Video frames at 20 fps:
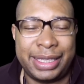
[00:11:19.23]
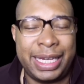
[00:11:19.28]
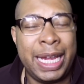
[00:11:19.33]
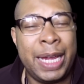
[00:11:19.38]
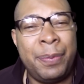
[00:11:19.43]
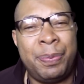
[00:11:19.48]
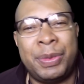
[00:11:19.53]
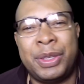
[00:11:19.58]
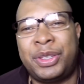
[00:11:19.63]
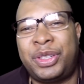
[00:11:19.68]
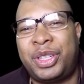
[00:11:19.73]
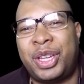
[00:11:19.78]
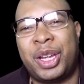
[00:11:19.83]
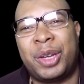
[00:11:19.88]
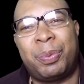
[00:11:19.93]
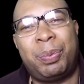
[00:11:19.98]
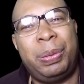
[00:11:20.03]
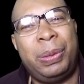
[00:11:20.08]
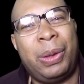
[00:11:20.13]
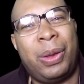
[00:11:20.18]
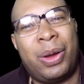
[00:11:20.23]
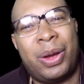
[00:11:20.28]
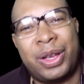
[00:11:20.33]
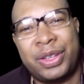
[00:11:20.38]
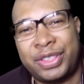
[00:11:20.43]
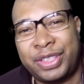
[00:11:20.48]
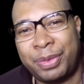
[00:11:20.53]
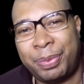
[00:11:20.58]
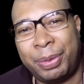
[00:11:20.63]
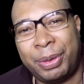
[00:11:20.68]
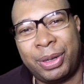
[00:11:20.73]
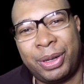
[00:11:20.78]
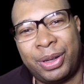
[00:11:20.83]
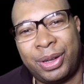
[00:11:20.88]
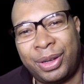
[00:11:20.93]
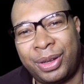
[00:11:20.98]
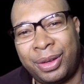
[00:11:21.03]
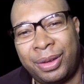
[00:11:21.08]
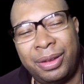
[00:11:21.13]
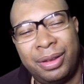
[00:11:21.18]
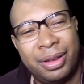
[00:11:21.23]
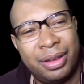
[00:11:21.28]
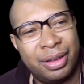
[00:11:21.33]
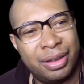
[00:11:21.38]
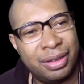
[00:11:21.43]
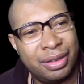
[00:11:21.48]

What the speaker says: Keep the shit plausible.